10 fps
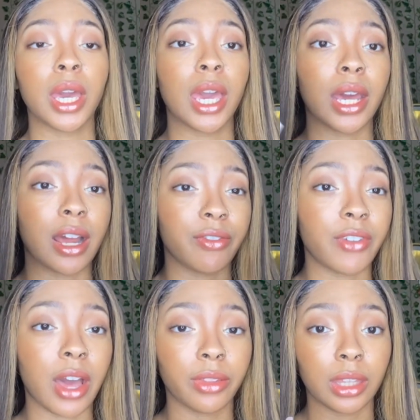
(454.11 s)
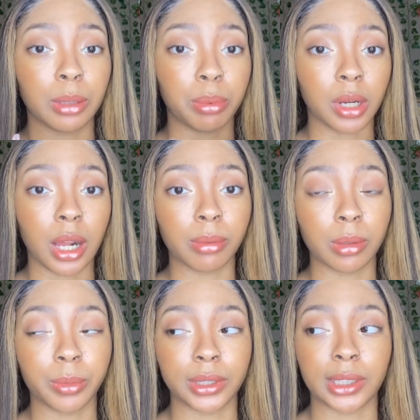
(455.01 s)
and I found that the problem
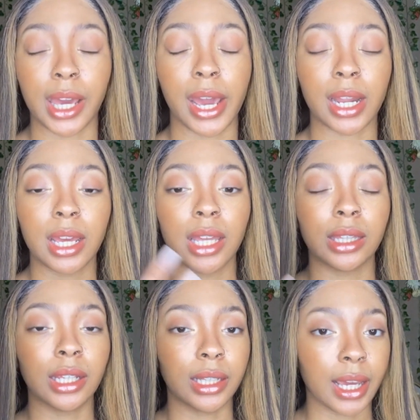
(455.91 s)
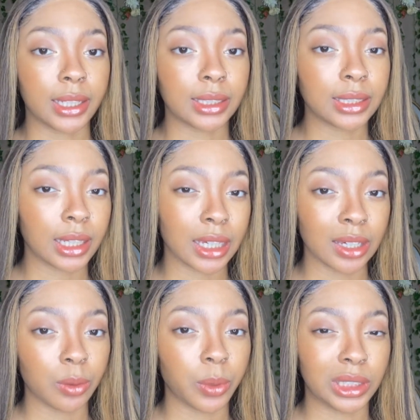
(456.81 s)
was that the lace tint
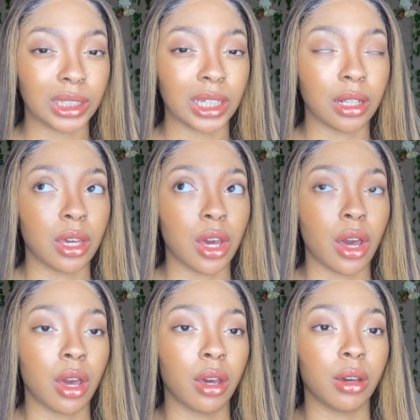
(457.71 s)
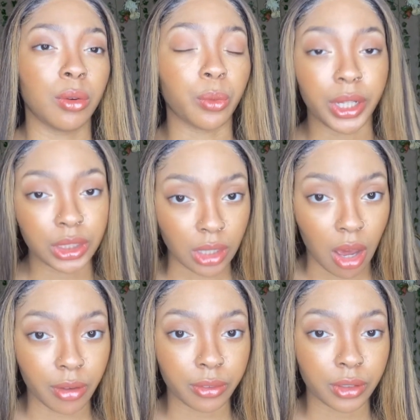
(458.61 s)
wasn't rinsed off.